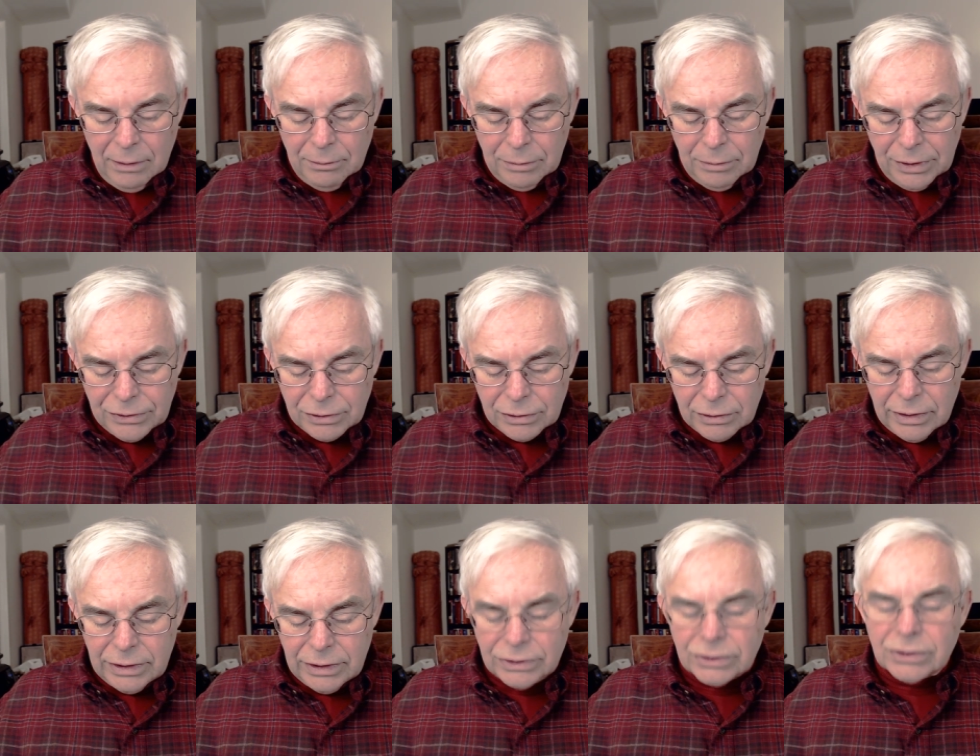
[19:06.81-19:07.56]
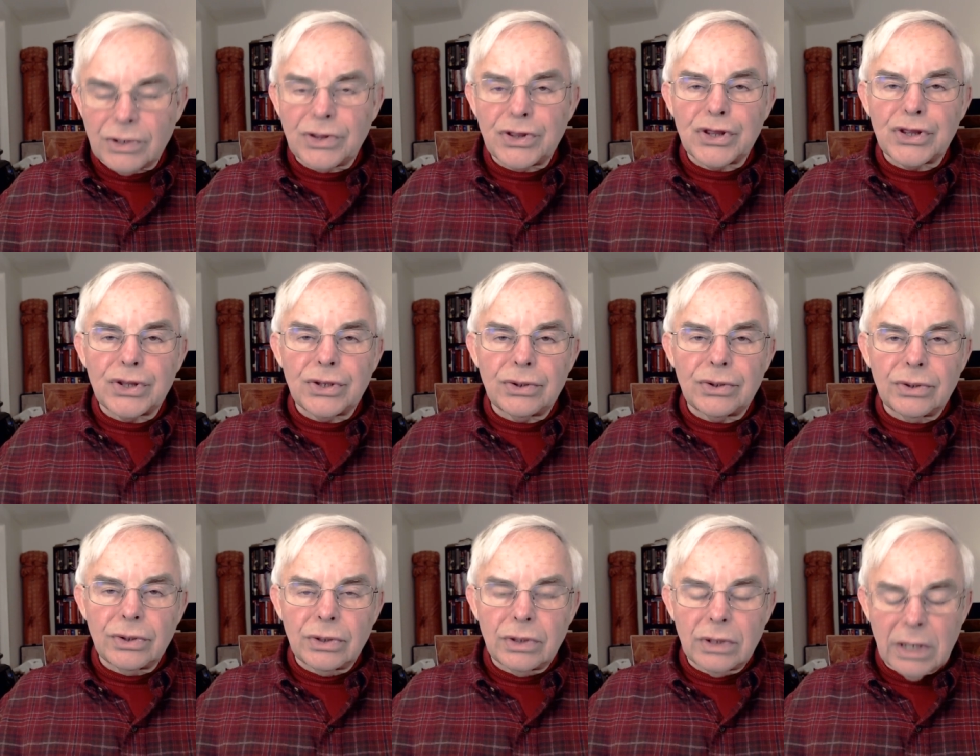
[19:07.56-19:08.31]
But there is a
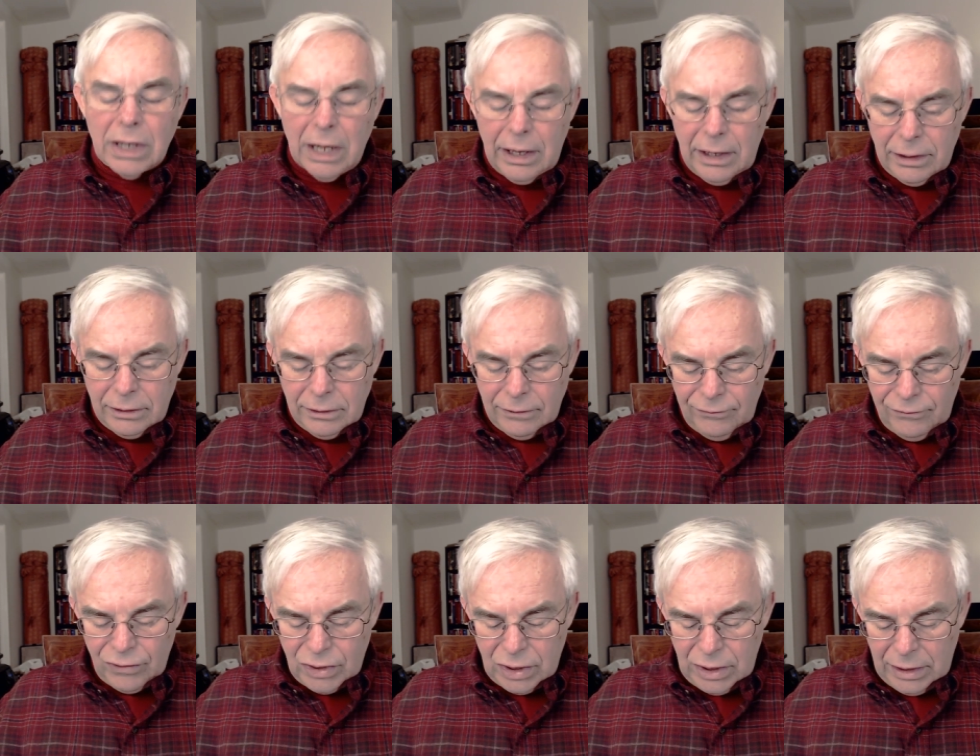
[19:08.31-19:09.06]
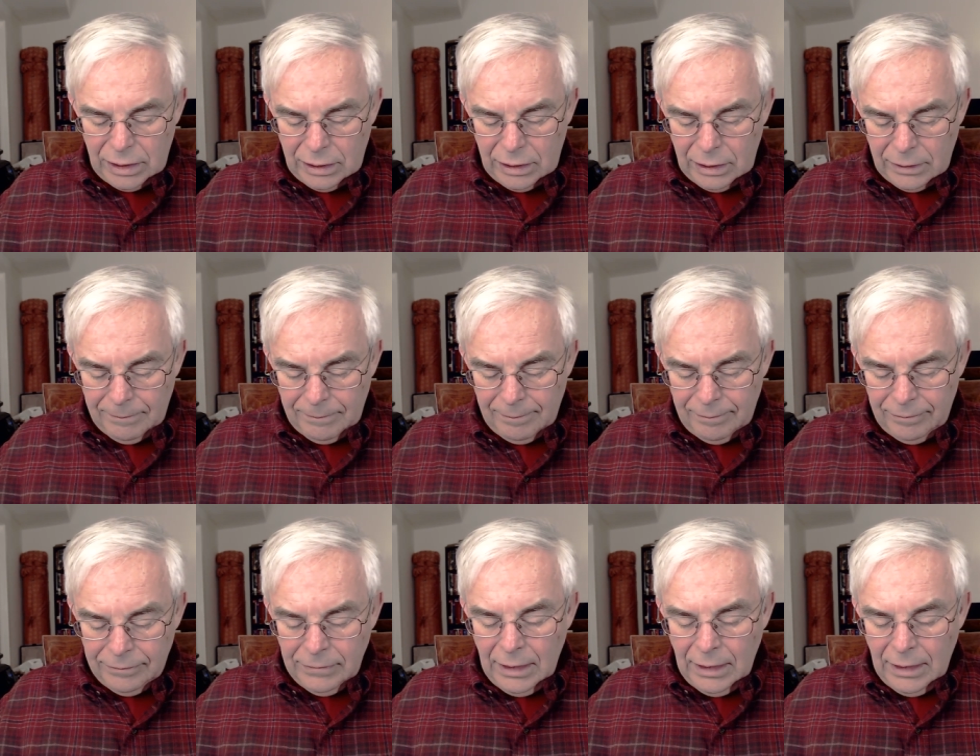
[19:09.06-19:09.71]
third kind of thinking.